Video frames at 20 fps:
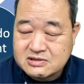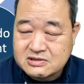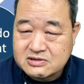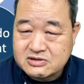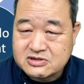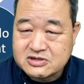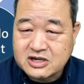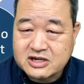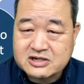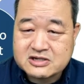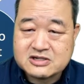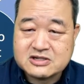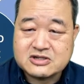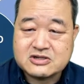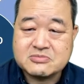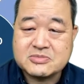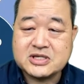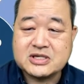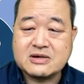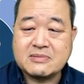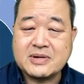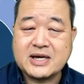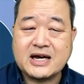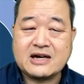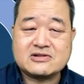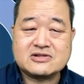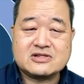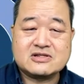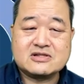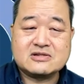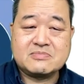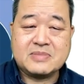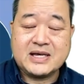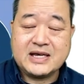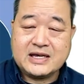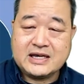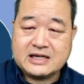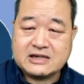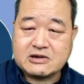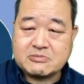They're talking to me about
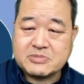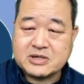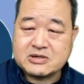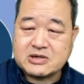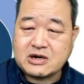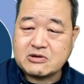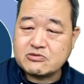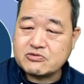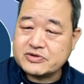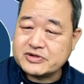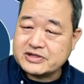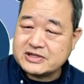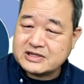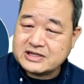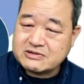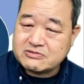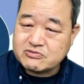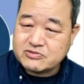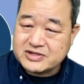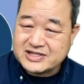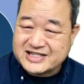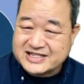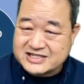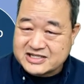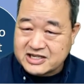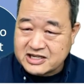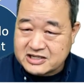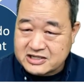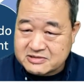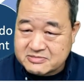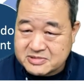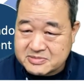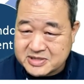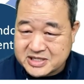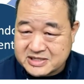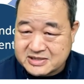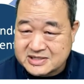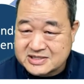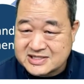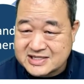pain, but are they really telling
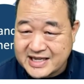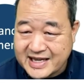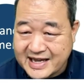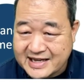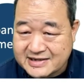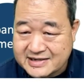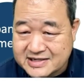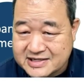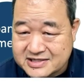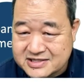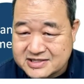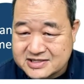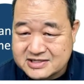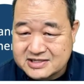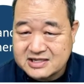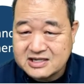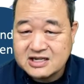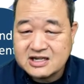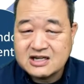me sadness?